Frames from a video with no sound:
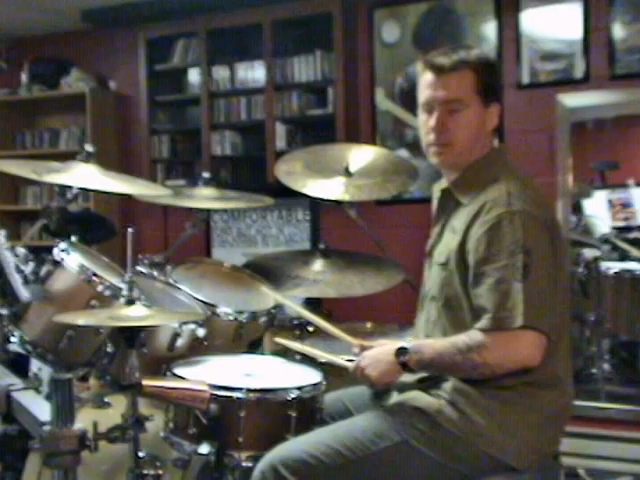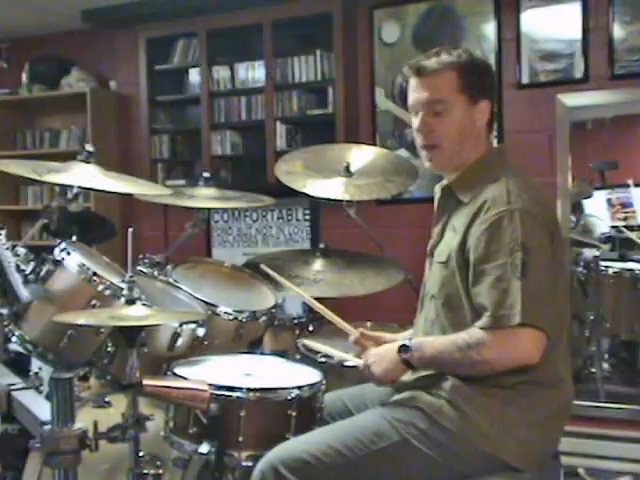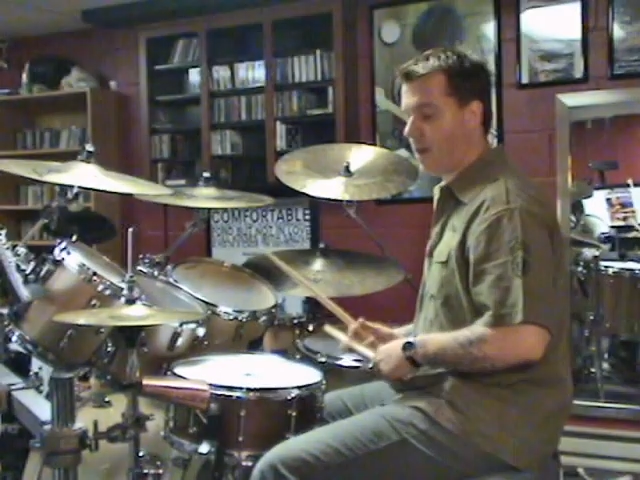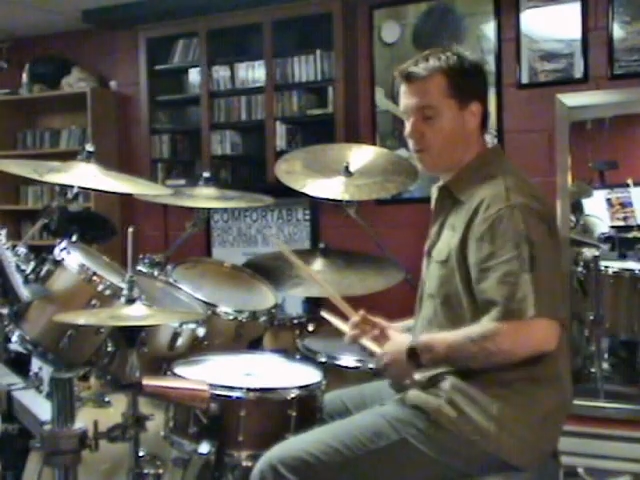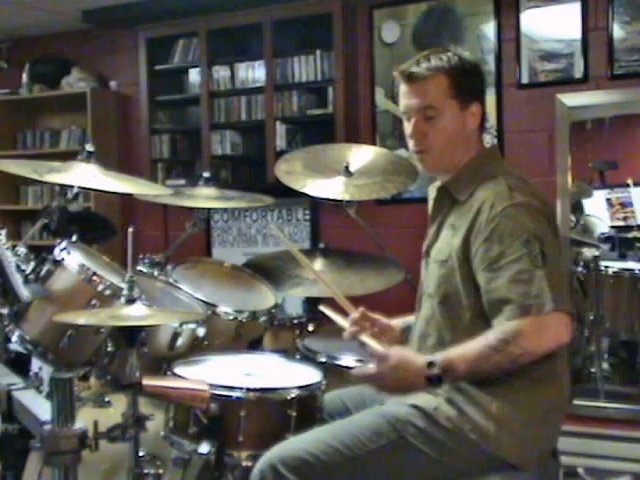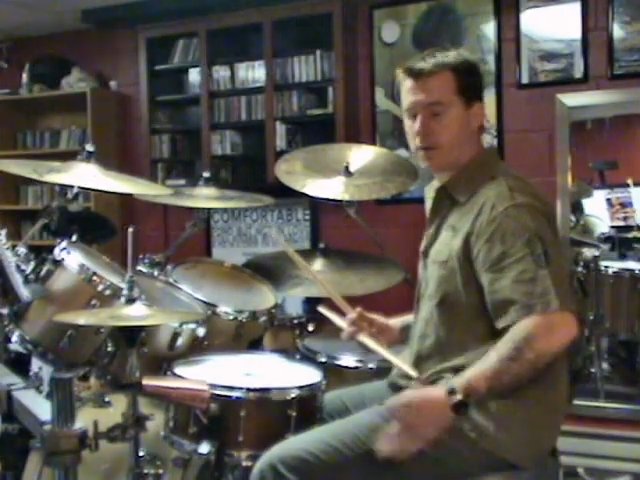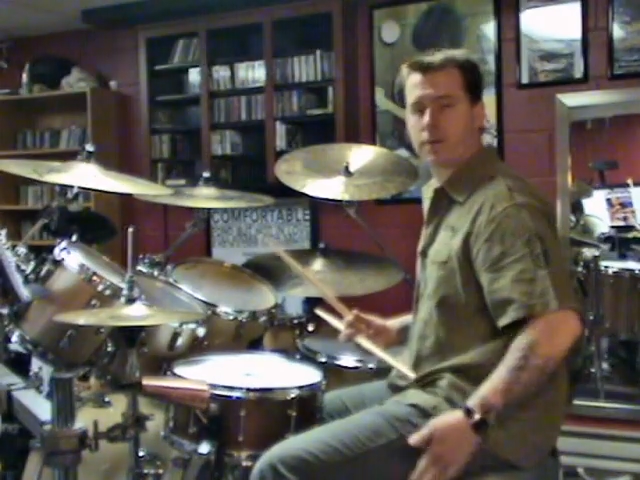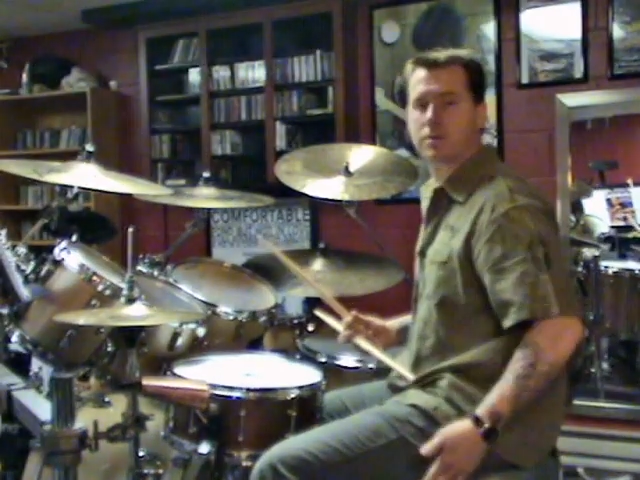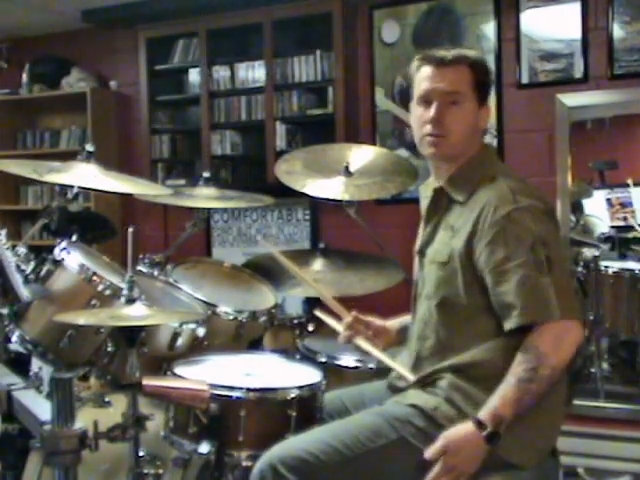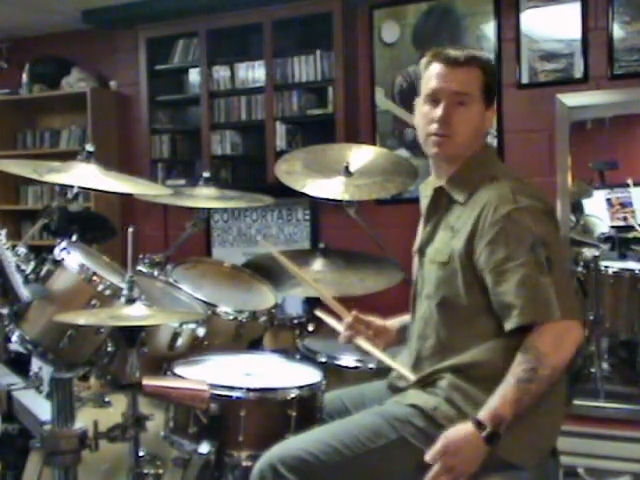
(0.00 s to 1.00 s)
And really
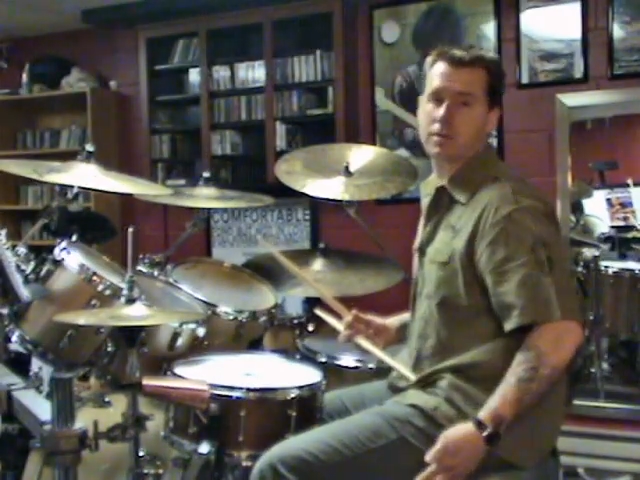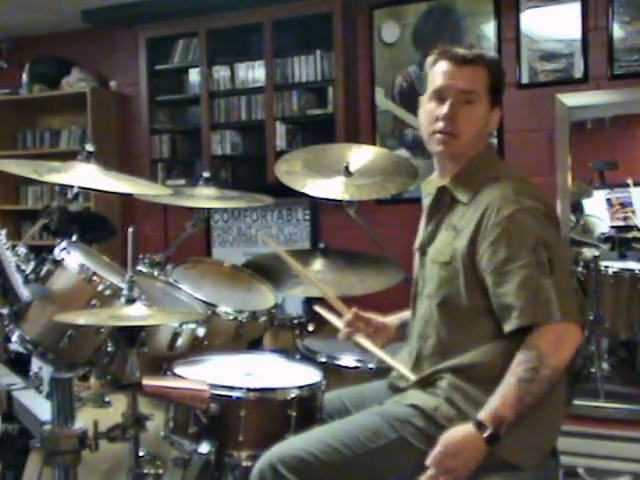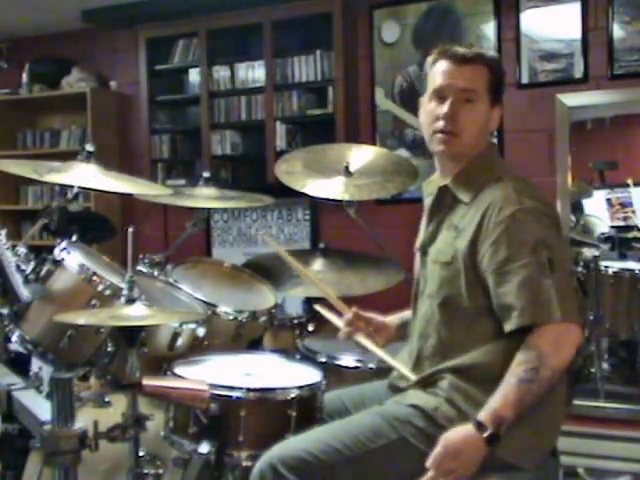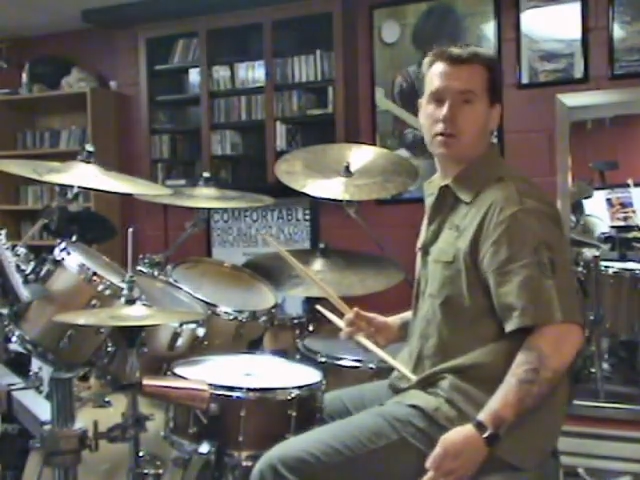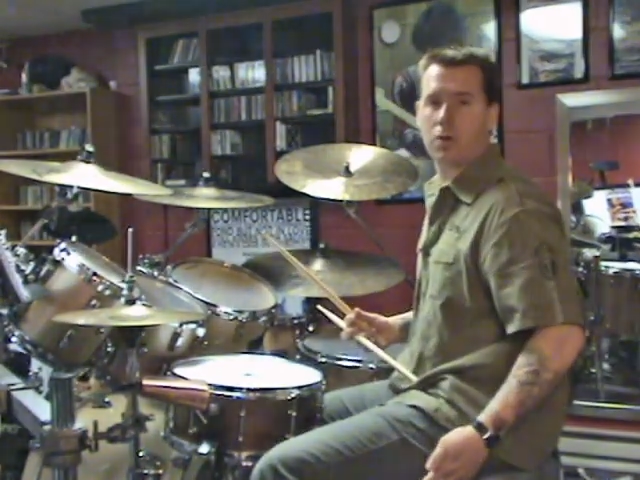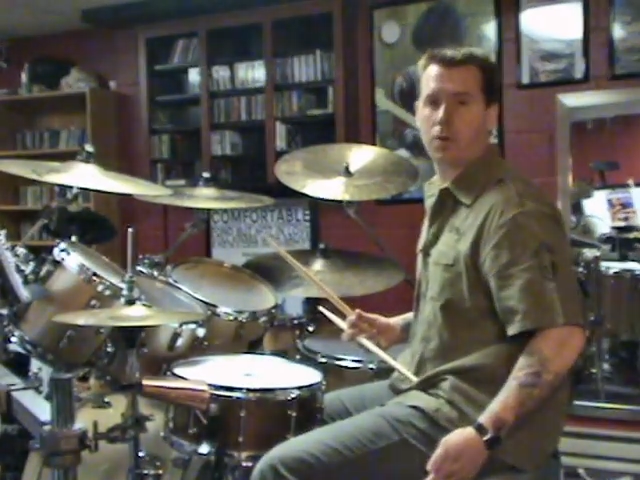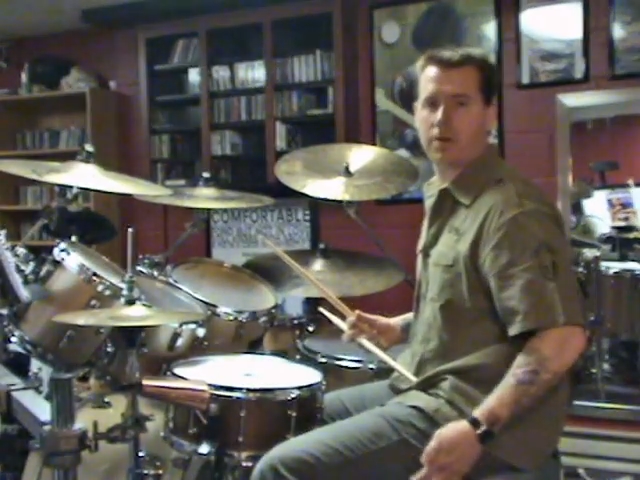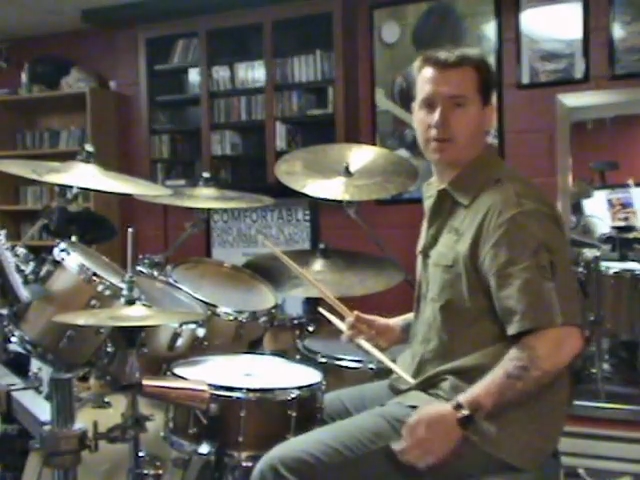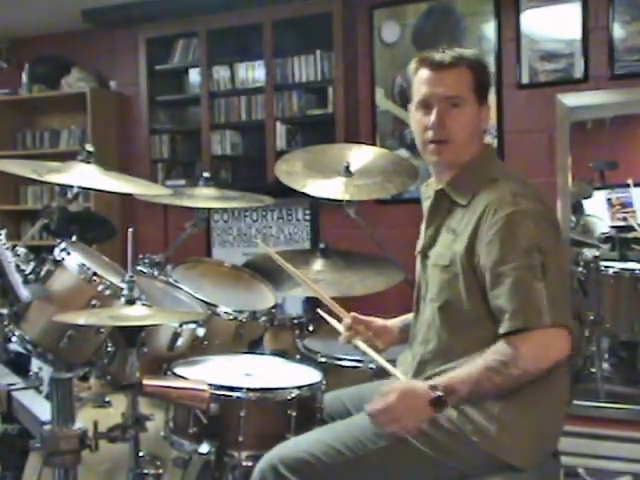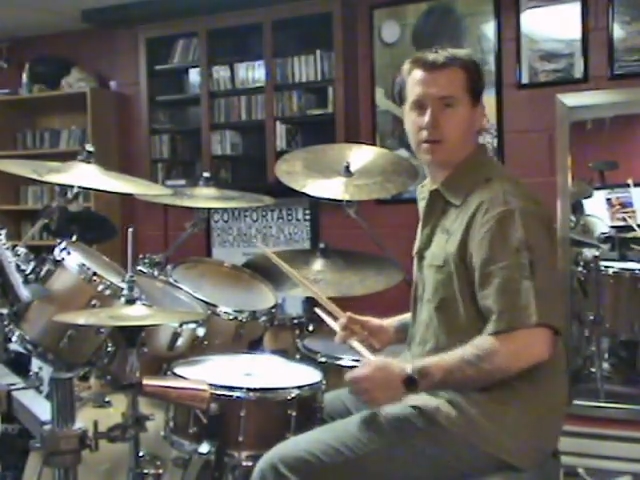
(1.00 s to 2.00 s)
the seat to go
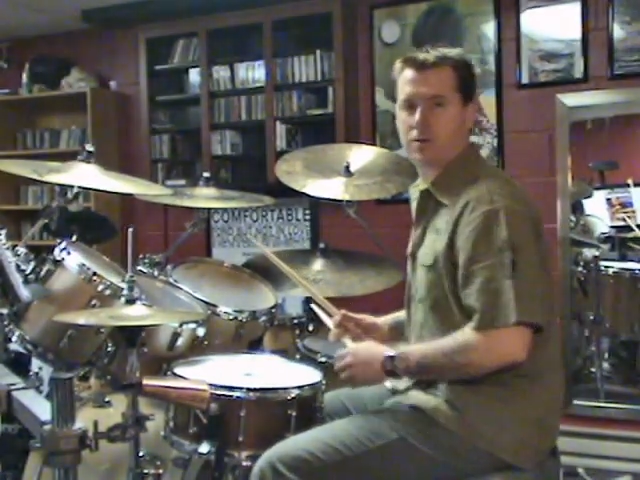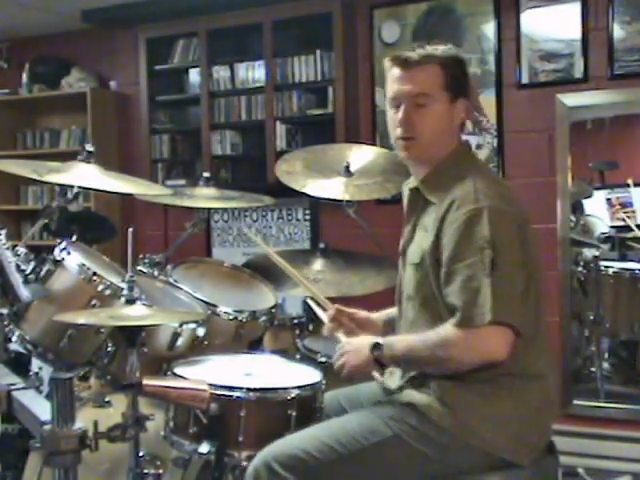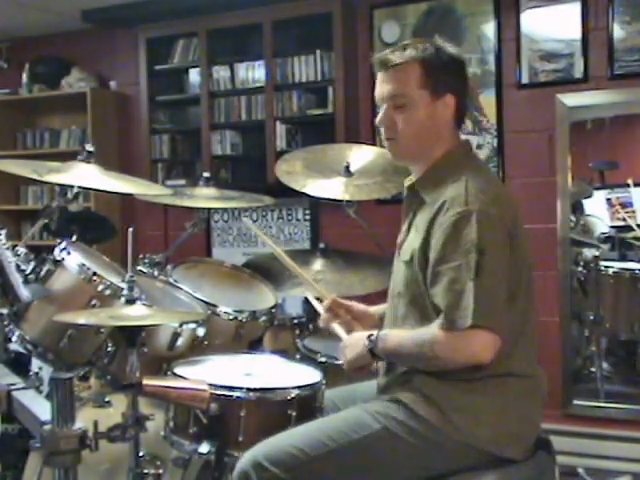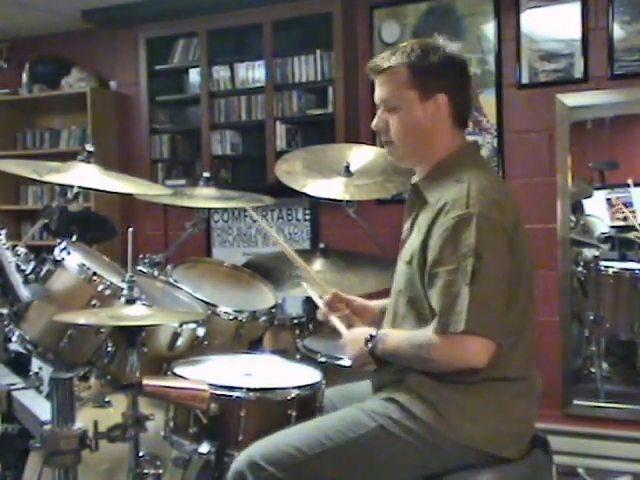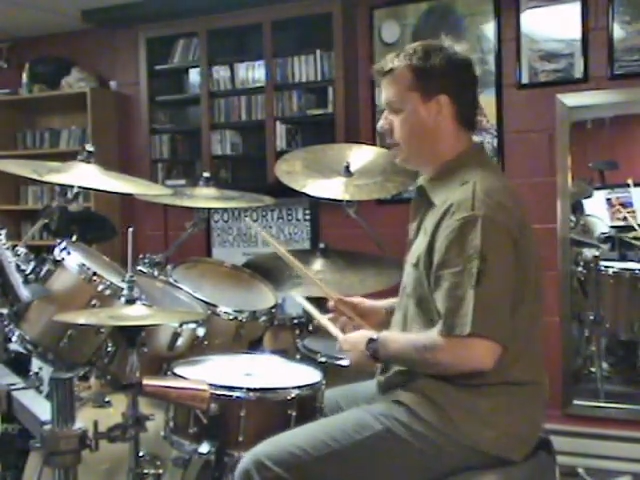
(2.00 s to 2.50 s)
with that too.